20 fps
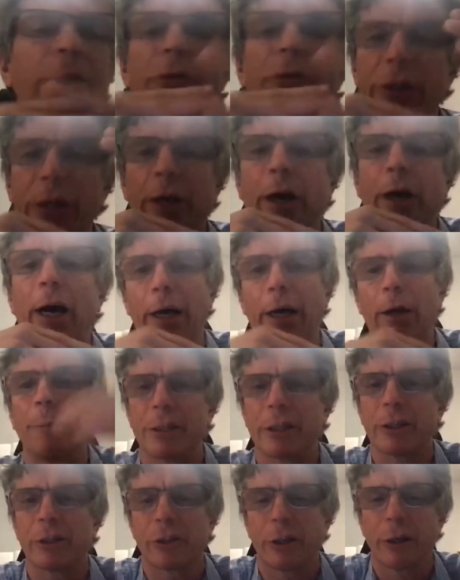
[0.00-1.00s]
who's in a higher
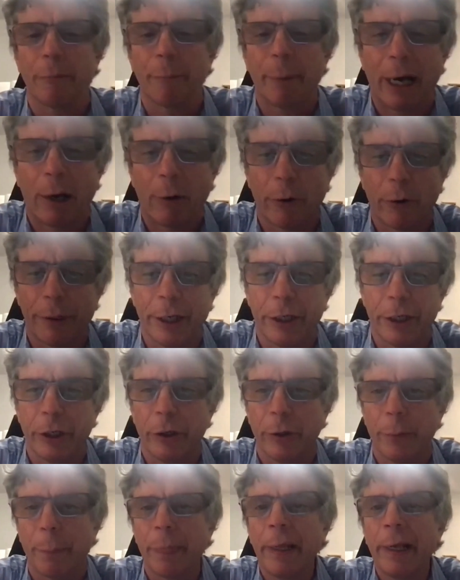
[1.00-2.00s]
position of power than
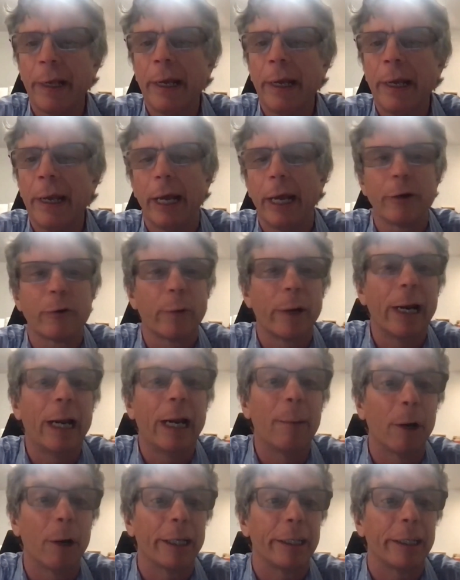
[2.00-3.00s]
you, and
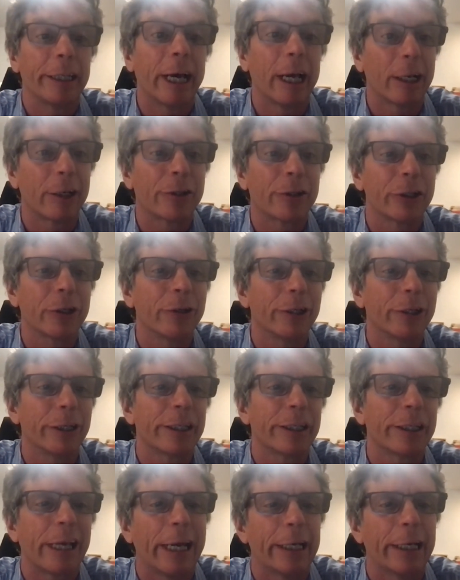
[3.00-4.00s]
Grammarly tells you to
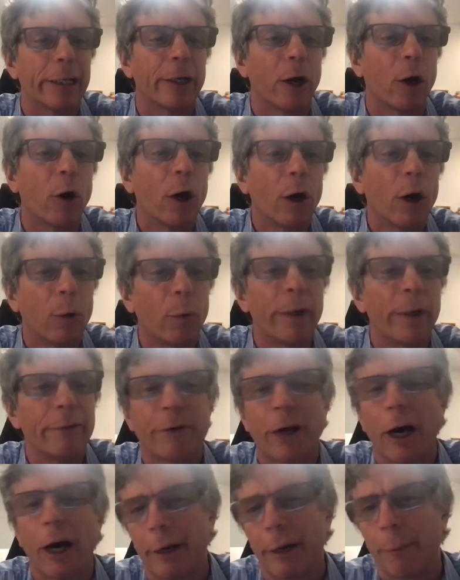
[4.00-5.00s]
say,
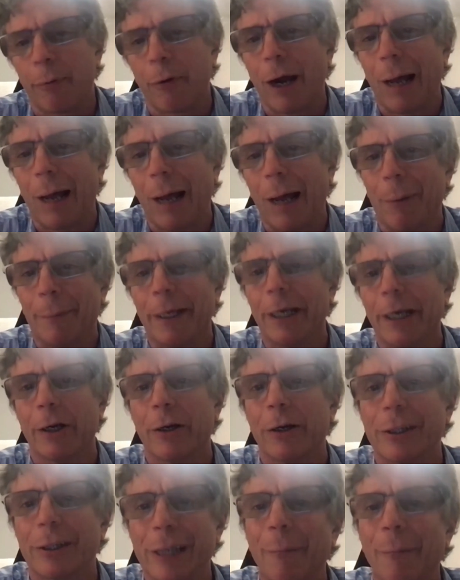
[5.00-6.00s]
we've got a problem here,
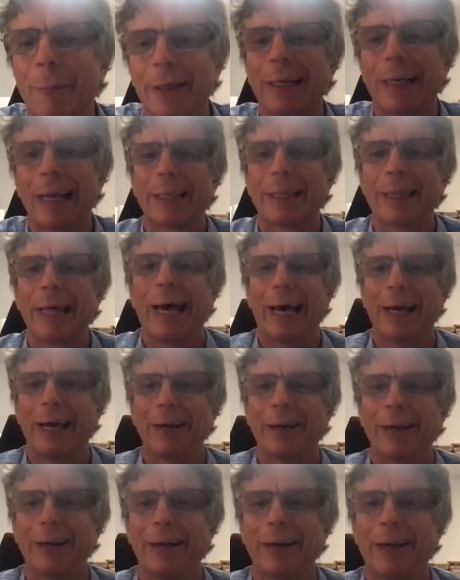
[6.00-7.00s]
or something like that,
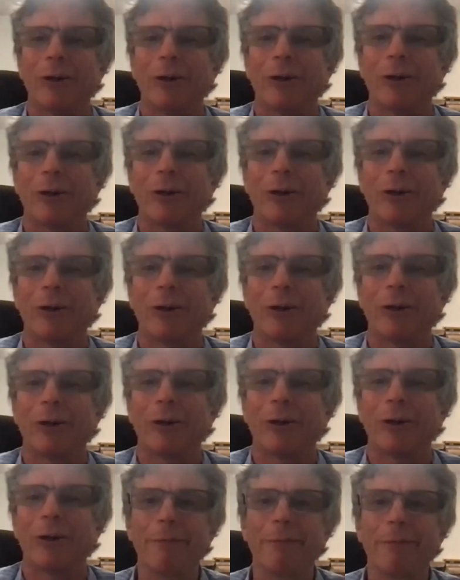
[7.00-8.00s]
or
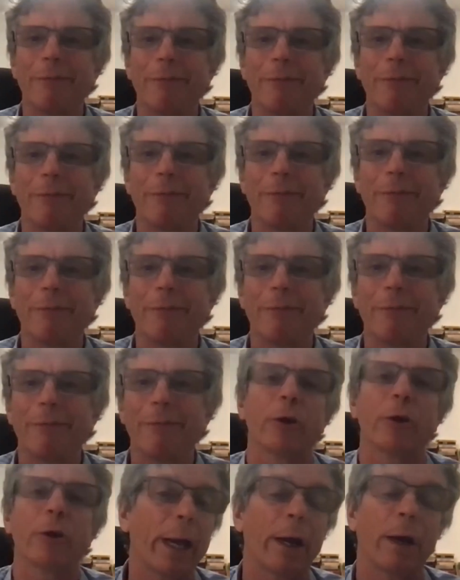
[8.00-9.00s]
be direct
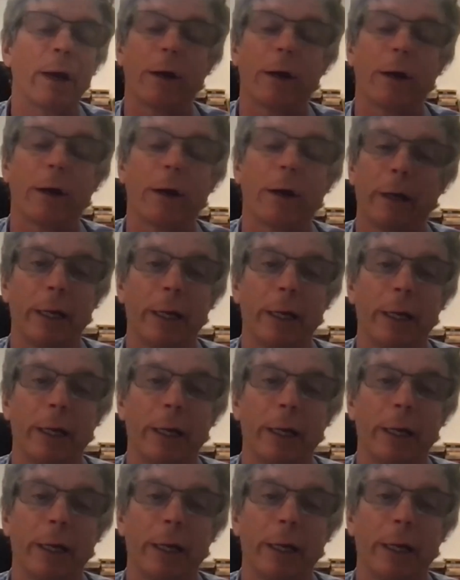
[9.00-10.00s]
about it, where
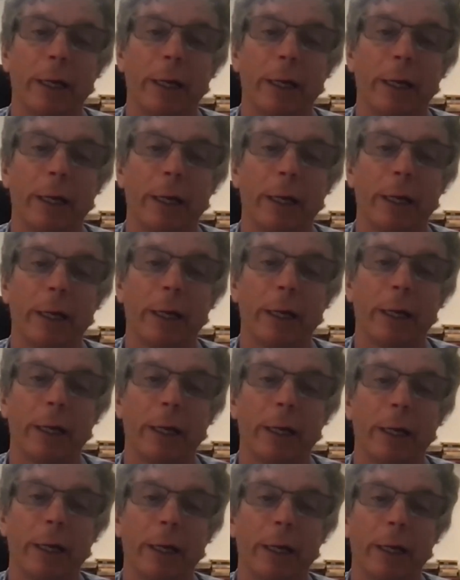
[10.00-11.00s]
Grammarly will often
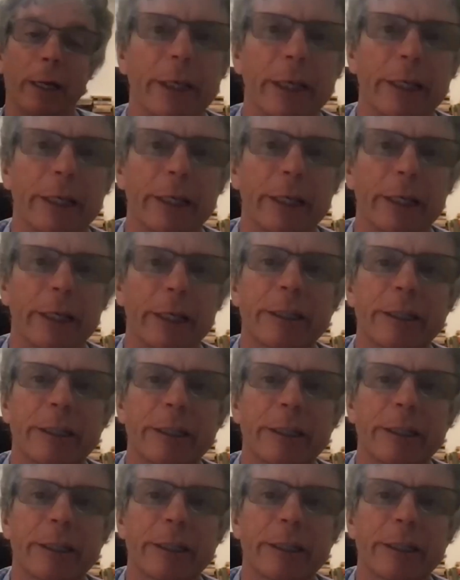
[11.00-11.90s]
tell you to do this.